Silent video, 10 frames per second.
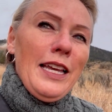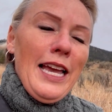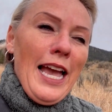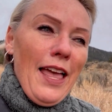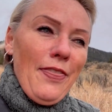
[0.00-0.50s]

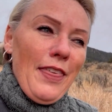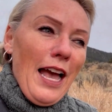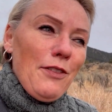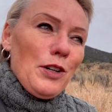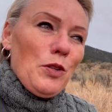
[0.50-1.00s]
and
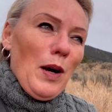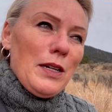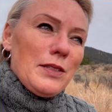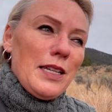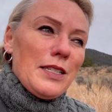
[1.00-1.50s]
that
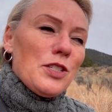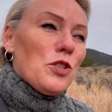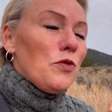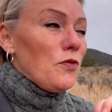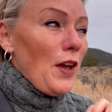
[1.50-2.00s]
requires us to
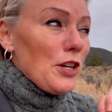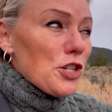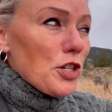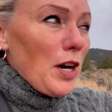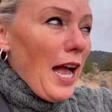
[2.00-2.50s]

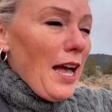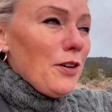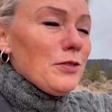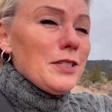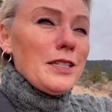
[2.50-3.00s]
venture
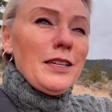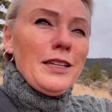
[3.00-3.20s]
out